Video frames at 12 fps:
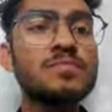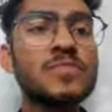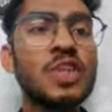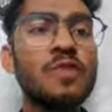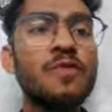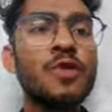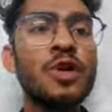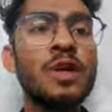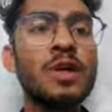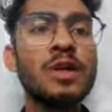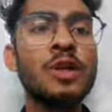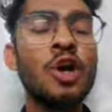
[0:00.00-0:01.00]
would
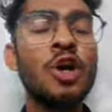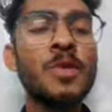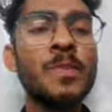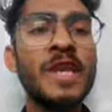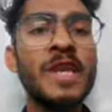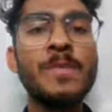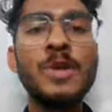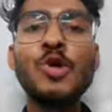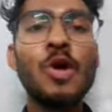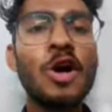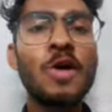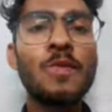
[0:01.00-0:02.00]
not be able to
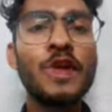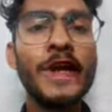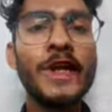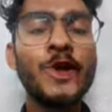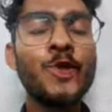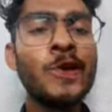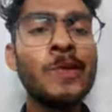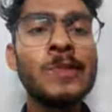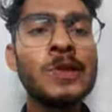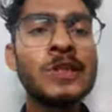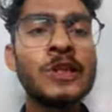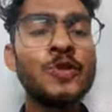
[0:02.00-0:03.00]
accommodate two
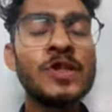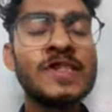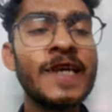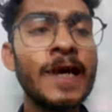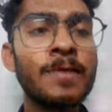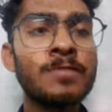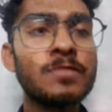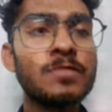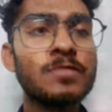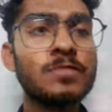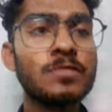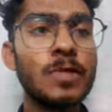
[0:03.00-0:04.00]
numbers into the same
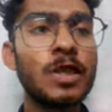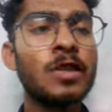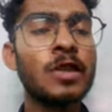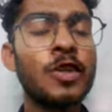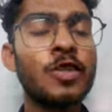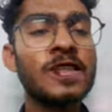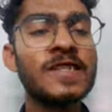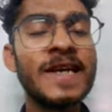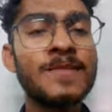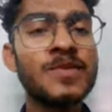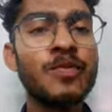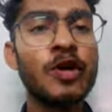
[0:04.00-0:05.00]
uh, into the same
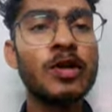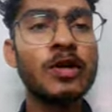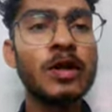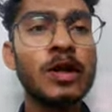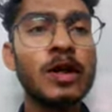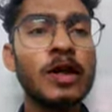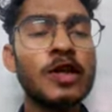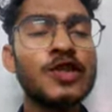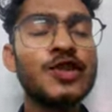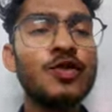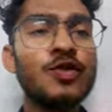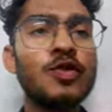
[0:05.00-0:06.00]
spot
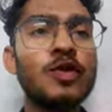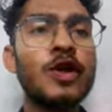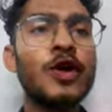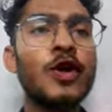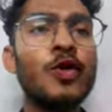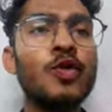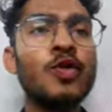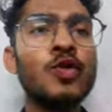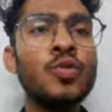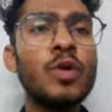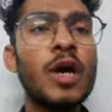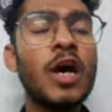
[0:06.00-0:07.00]
so to
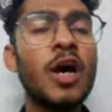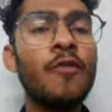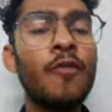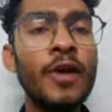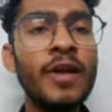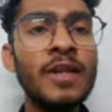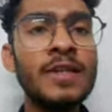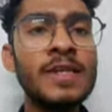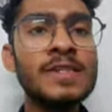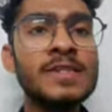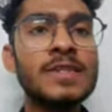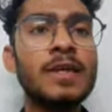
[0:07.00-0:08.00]
avoid this
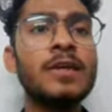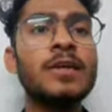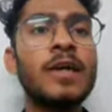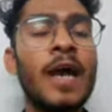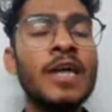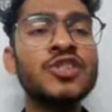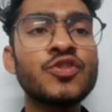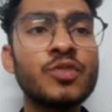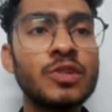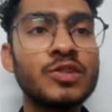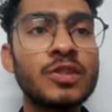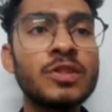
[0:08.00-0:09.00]
uh, hash
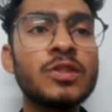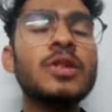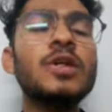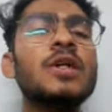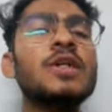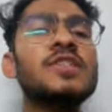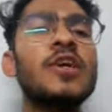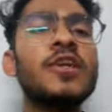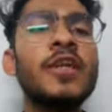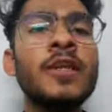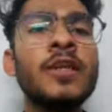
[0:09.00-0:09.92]
collision certain